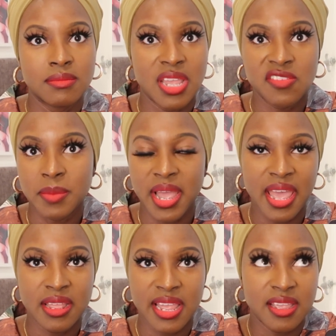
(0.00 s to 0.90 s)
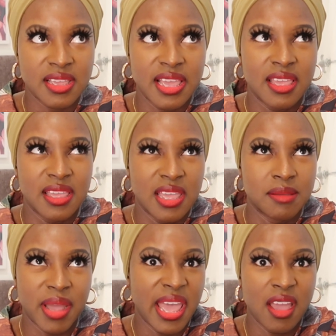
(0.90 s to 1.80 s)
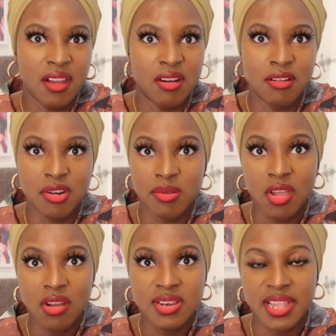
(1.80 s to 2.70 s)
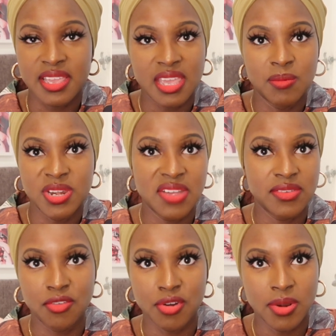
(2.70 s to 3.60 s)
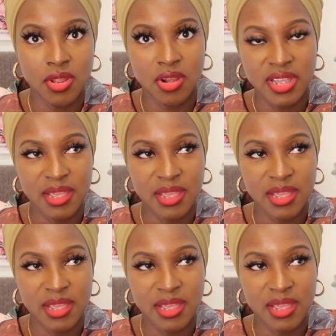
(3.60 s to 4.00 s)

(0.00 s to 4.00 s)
if my hair can't grow long, like it would never grow long,